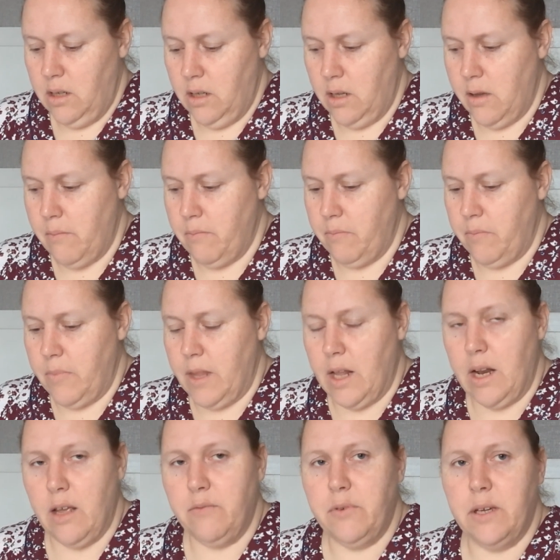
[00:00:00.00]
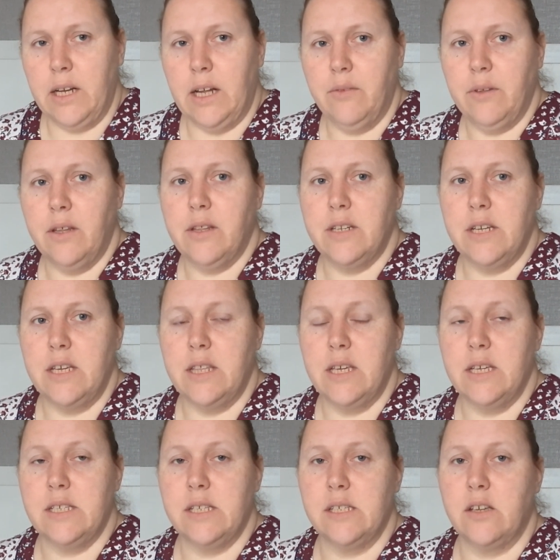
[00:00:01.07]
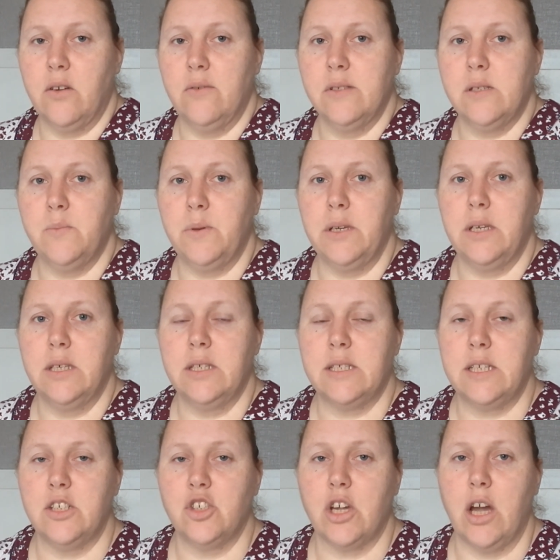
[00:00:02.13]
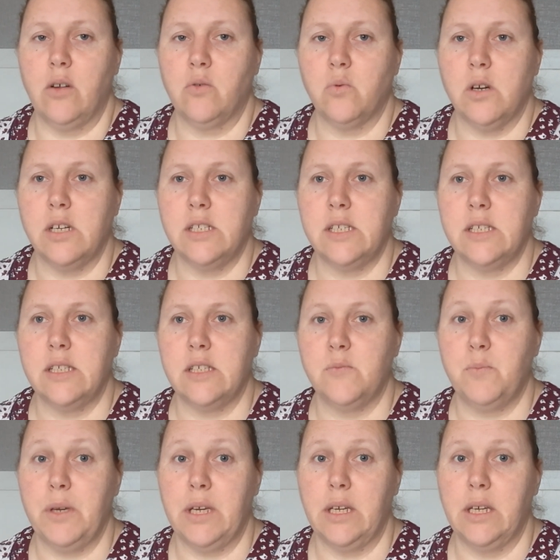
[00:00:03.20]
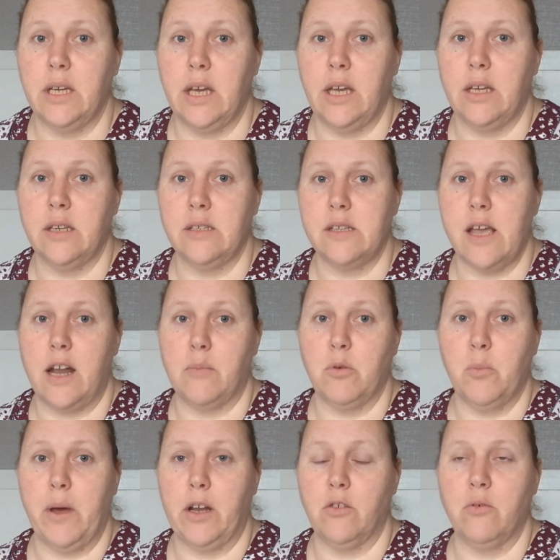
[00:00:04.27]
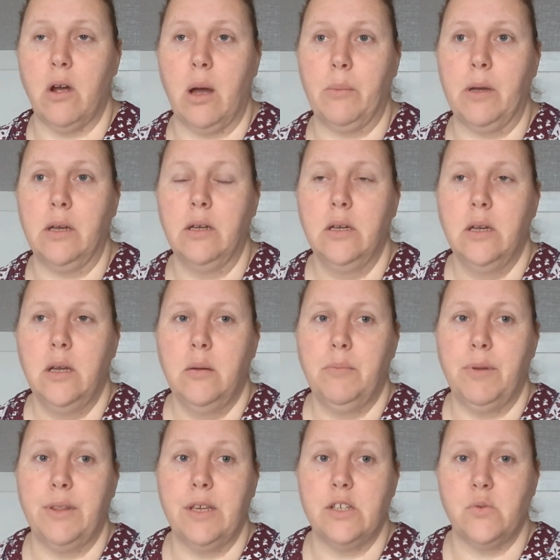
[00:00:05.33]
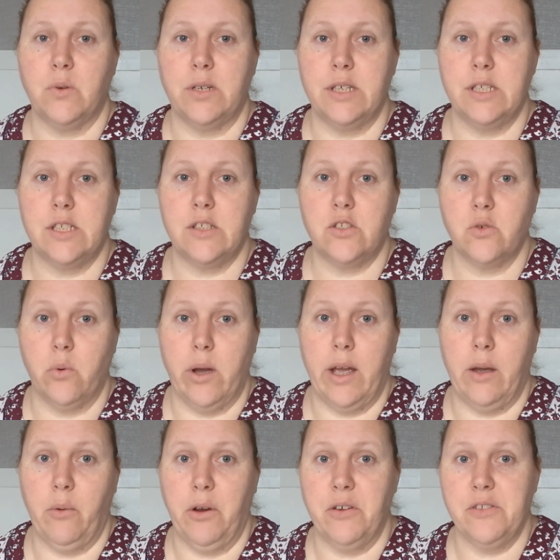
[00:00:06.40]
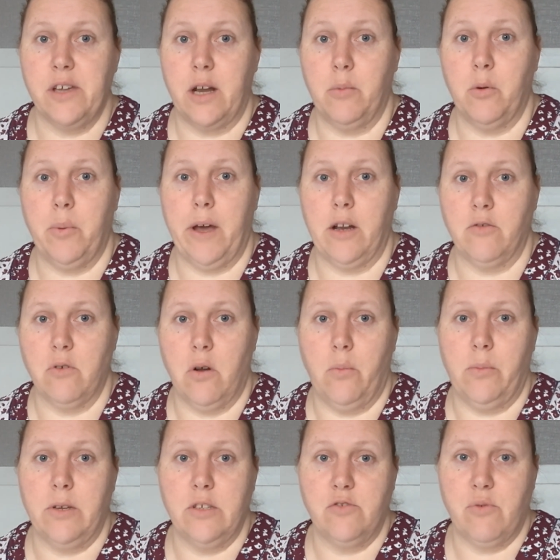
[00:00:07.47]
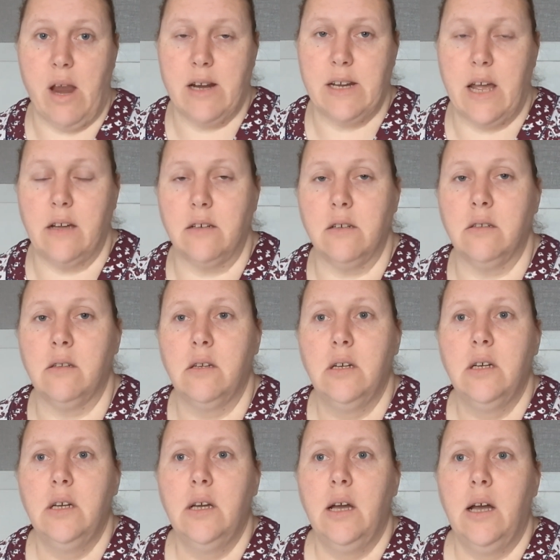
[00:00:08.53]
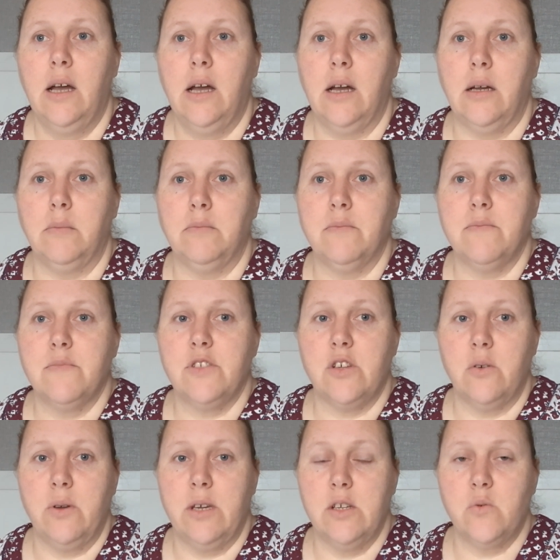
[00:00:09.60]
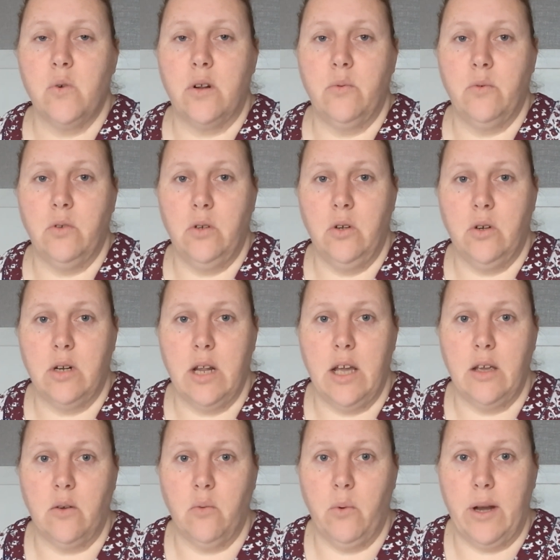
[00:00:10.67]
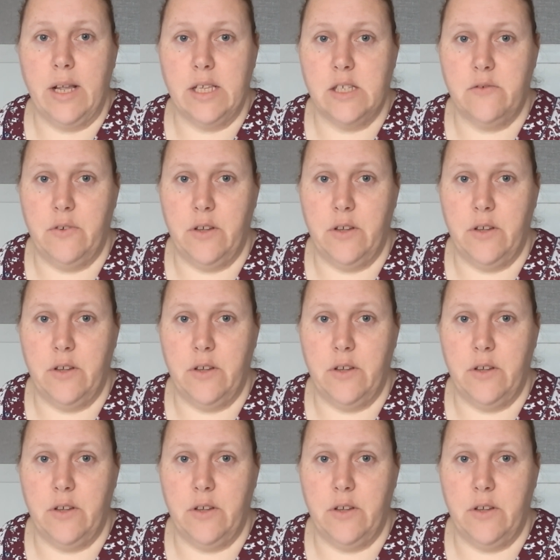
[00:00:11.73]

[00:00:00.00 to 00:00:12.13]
And I figured out the other day, this is going to be, stitch count wise, is as big as Animal Panorama, but this one is square, whereas Animal Panorama is rectangle. So here's what it will look like when it's